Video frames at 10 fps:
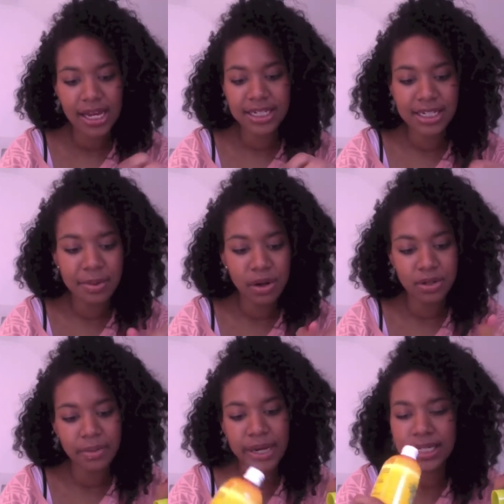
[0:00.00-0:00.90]

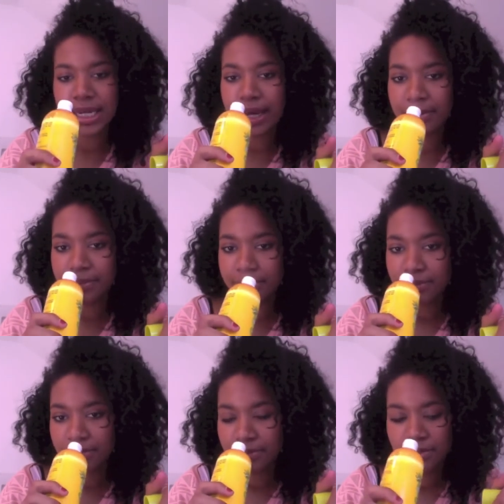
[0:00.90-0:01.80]
Smells amazing.
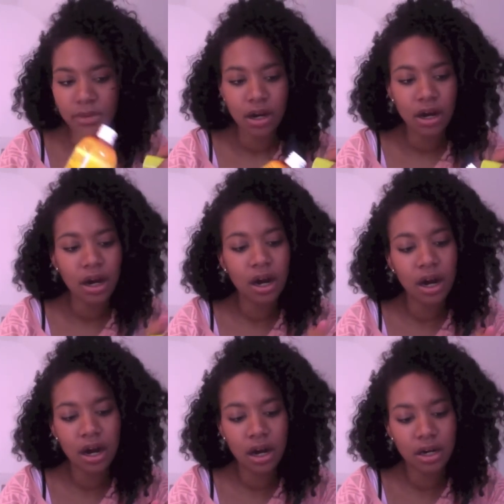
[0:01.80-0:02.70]

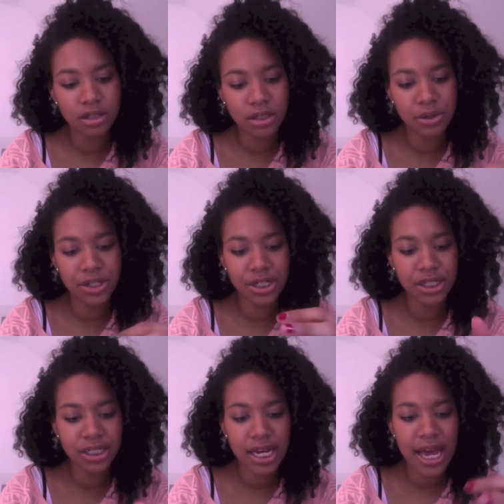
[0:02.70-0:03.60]
Oh, so good.